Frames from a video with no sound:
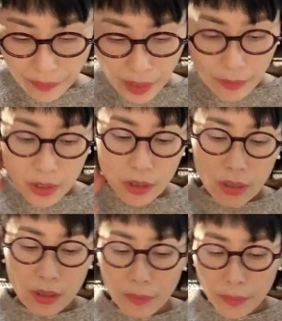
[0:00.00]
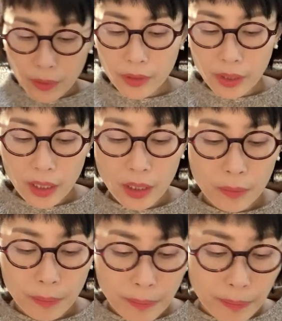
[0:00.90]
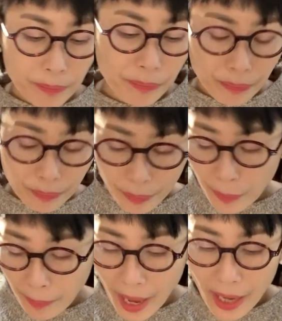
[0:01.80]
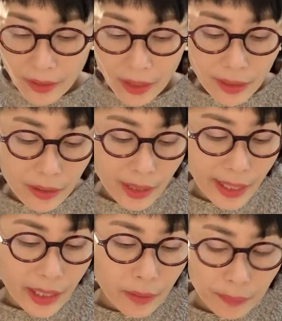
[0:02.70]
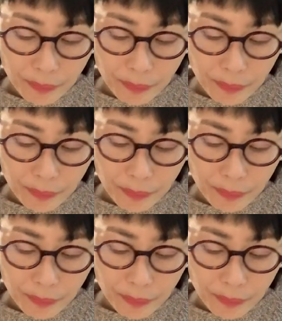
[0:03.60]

I'm just gonna put the lid, put back the lid